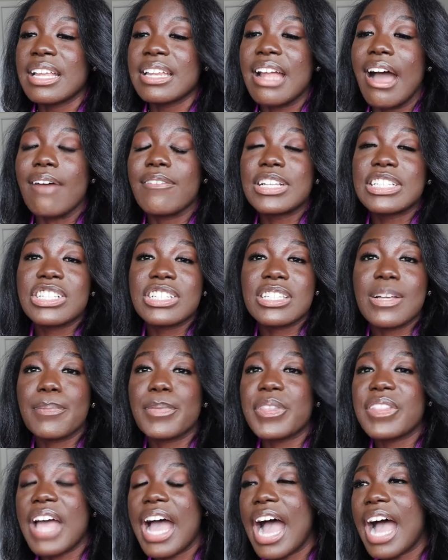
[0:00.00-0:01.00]
Now, if it's just
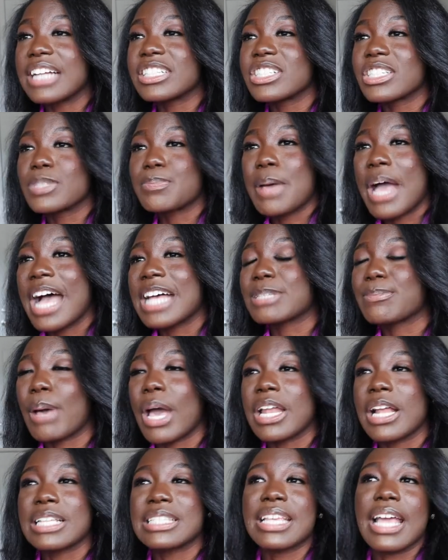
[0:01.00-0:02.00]
something that I just pass
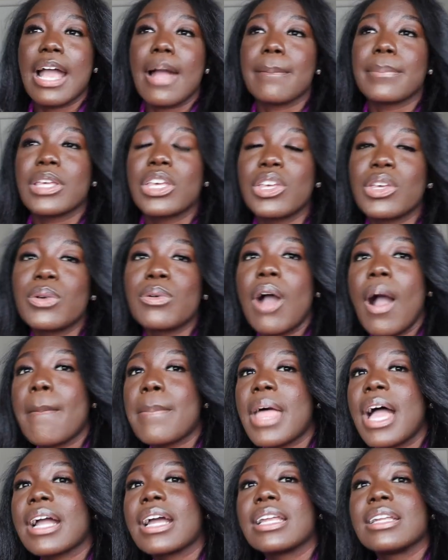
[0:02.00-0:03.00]
by and I say I'm cute, I'm
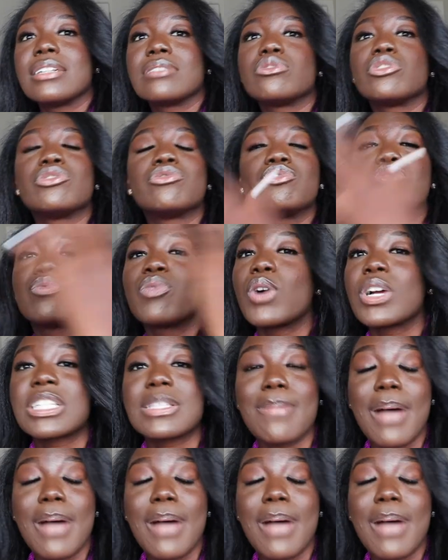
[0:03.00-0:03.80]
not gonna force